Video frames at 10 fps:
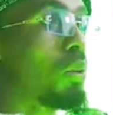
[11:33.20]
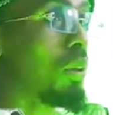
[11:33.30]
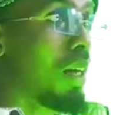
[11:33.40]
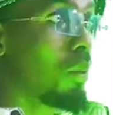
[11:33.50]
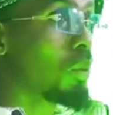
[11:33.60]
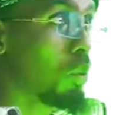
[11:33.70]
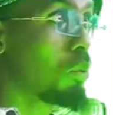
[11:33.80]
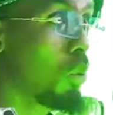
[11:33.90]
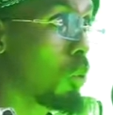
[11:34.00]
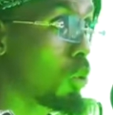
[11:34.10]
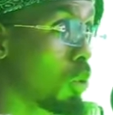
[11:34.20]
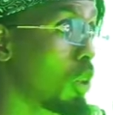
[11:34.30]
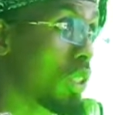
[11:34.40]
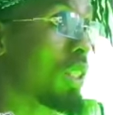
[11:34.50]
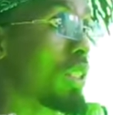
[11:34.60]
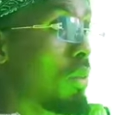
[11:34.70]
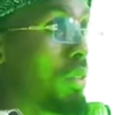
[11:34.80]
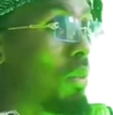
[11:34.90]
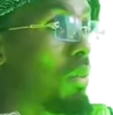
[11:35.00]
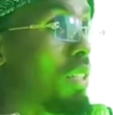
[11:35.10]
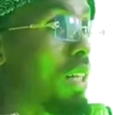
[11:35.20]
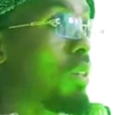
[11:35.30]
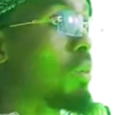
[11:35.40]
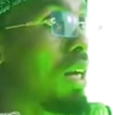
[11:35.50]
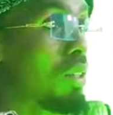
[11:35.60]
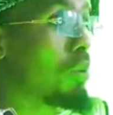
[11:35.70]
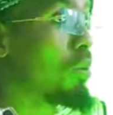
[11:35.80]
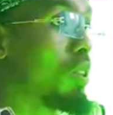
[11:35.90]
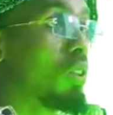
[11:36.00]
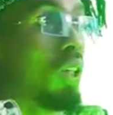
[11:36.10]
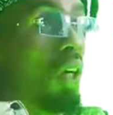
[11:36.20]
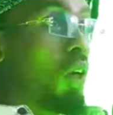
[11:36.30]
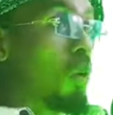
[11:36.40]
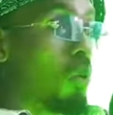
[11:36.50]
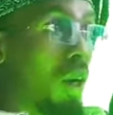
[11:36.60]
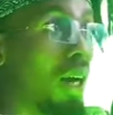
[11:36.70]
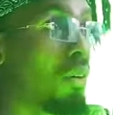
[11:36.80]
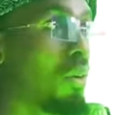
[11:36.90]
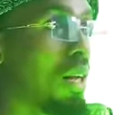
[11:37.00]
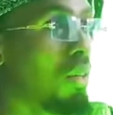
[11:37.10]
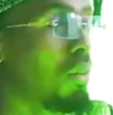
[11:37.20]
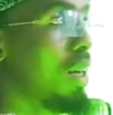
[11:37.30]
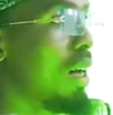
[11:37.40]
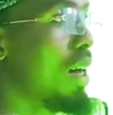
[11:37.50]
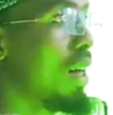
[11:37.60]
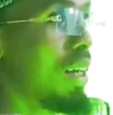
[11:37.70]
So now, Jobu Uzoshi, Savannah, and we are good to Ula,